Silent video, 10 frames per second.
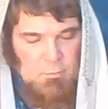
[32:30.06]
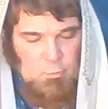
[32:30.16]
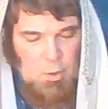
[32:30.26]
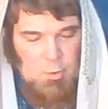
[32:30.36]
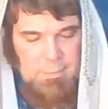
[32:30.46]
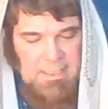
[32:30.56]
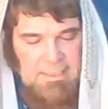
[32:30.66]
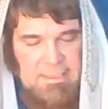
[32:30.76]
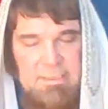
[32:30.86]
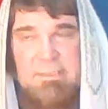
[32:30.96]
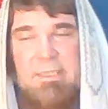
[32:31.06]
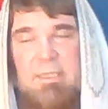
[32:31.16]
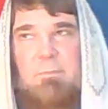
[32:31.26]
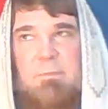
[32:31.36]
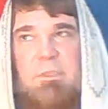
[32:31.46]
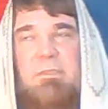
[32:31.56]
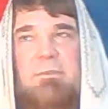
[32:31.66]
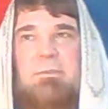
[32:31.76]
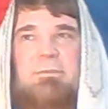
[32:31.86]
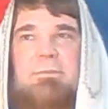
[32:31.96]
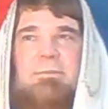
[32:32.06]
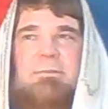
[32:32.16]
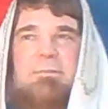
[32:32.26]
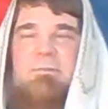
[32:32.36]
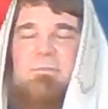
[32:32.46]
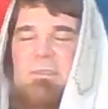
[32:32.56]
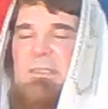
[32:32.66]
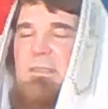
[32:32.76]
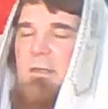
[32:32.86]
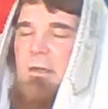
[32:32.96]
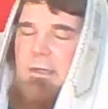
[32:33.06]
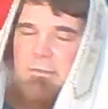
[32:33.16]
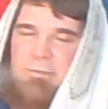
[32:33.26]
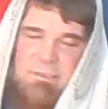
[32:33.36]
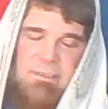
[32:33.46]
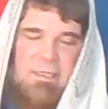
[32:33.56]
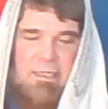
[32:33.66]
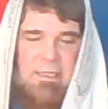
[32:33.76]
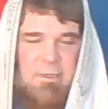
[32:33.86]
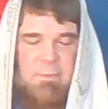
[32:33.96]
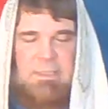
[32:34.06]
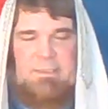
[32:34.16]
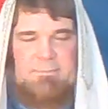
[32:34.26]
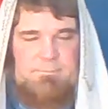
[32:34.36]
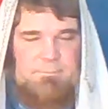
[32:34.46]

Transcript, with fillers: will be condemned or El Shaddai. Amen.